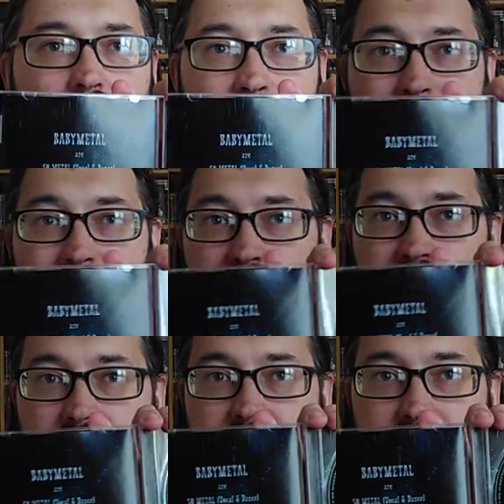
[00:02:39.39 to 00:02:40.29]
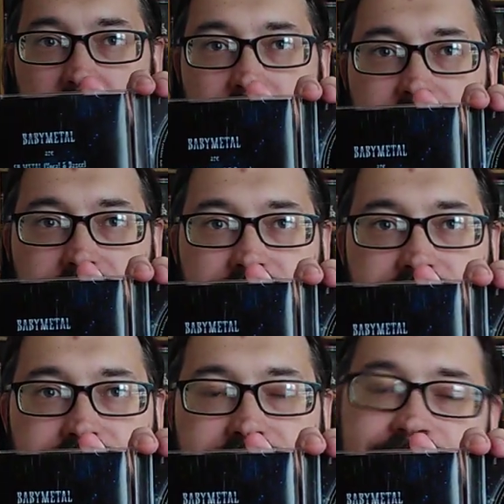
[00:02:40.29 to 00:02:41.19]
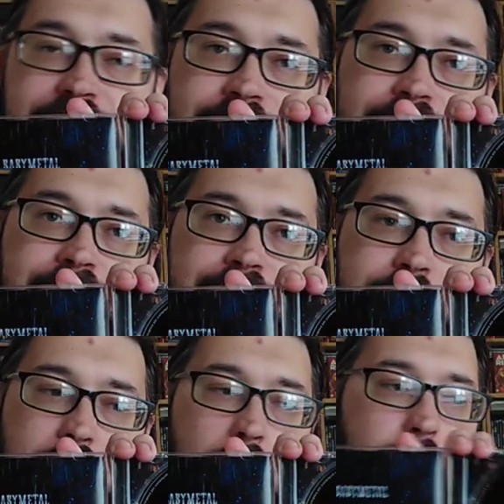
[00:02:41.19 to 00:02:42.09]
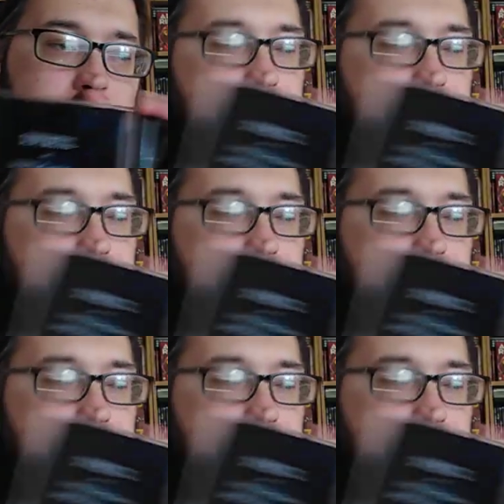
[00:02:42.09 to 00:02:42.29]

amazing, but yeah.